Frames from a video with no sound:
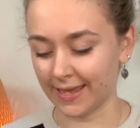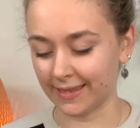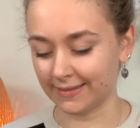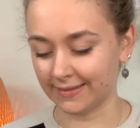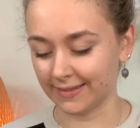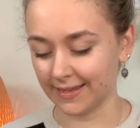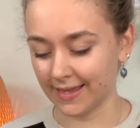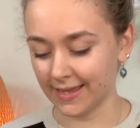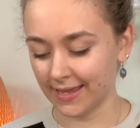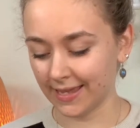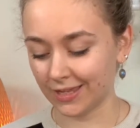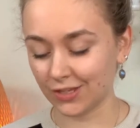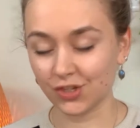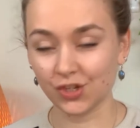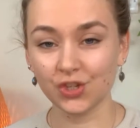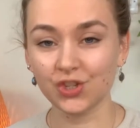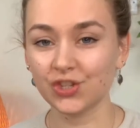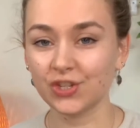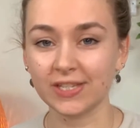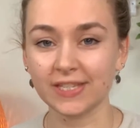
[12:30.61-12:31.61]
And it's
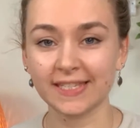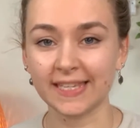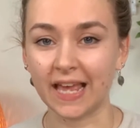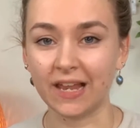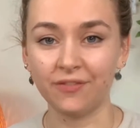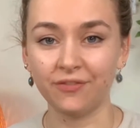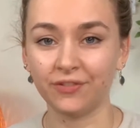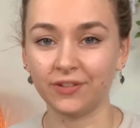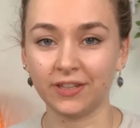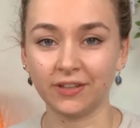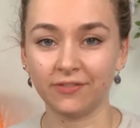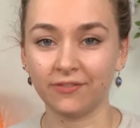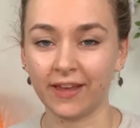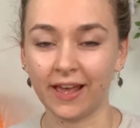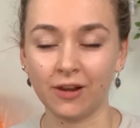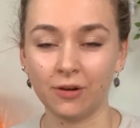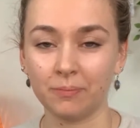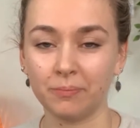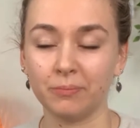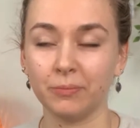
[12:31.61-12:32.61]
just a
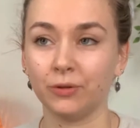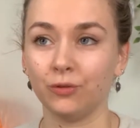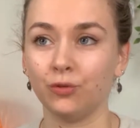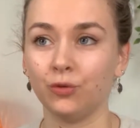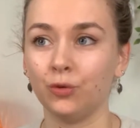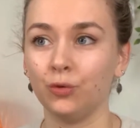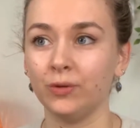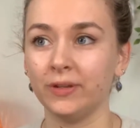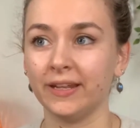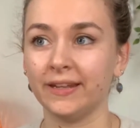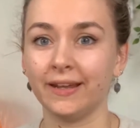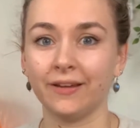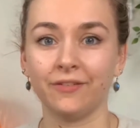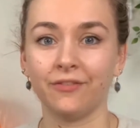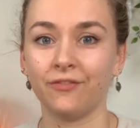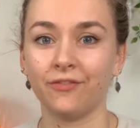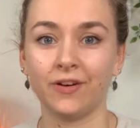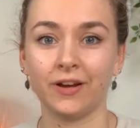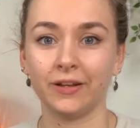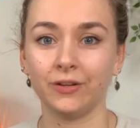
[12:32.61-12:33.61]
self-development tool that I
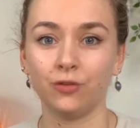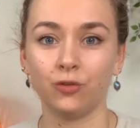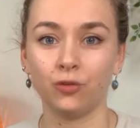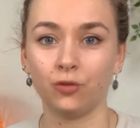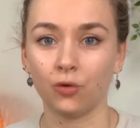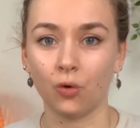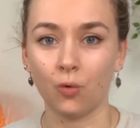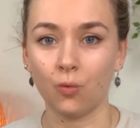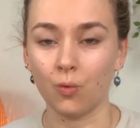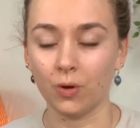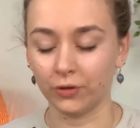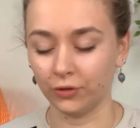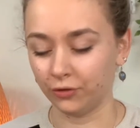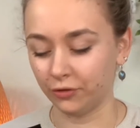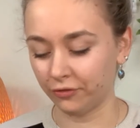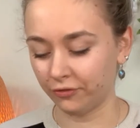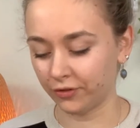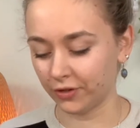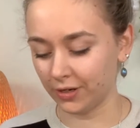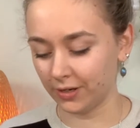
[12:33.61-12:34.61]
find so
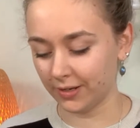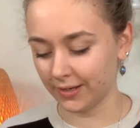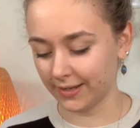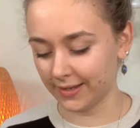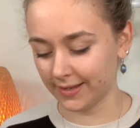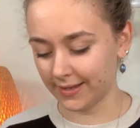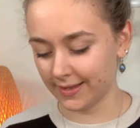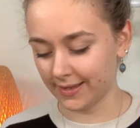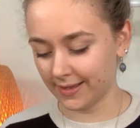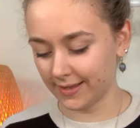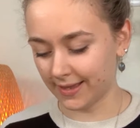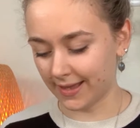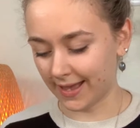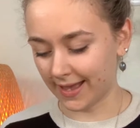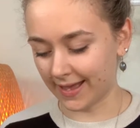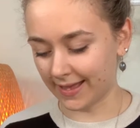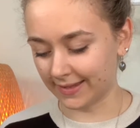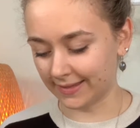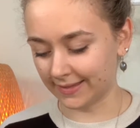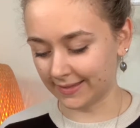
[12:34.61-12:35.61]
wonderful.
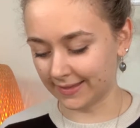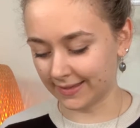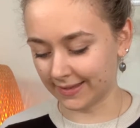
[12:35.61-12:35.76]
And